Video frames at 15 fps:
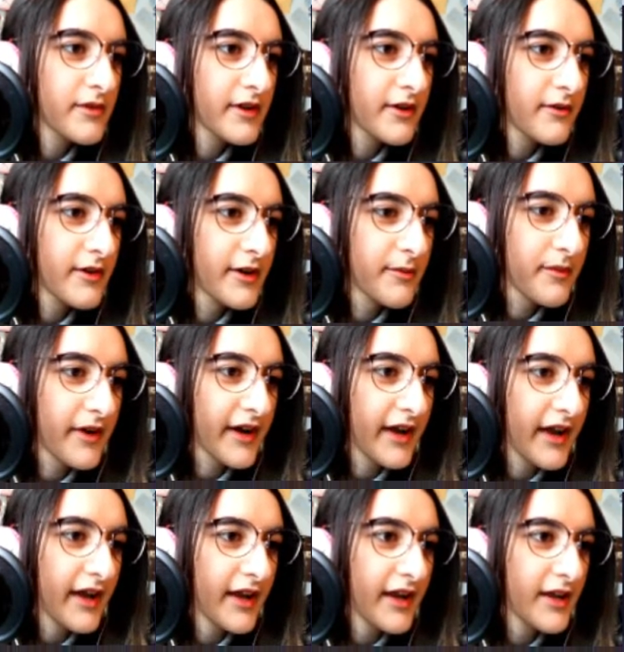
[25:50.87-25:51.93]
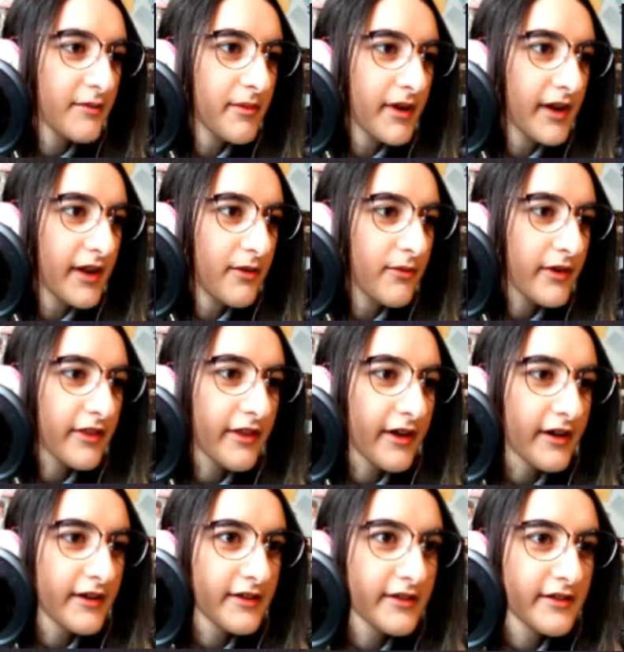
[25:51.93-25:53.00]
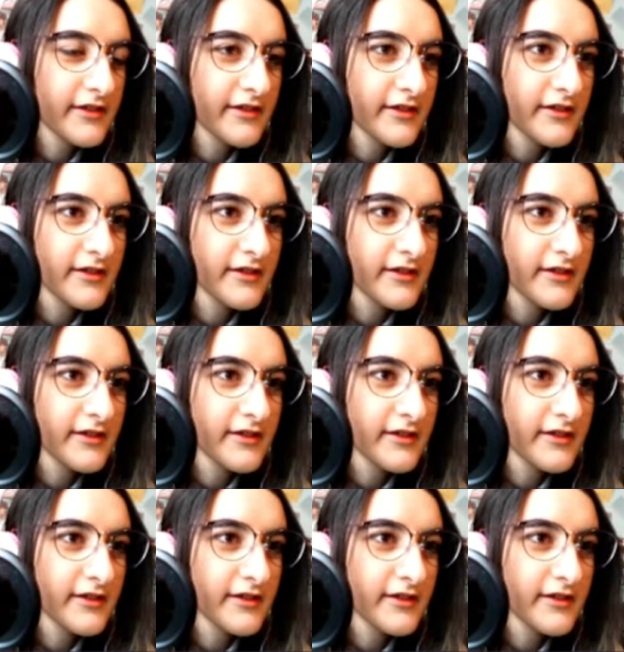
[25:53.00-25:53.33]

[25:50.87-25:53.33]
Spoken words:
we don't want to bring anybody with us.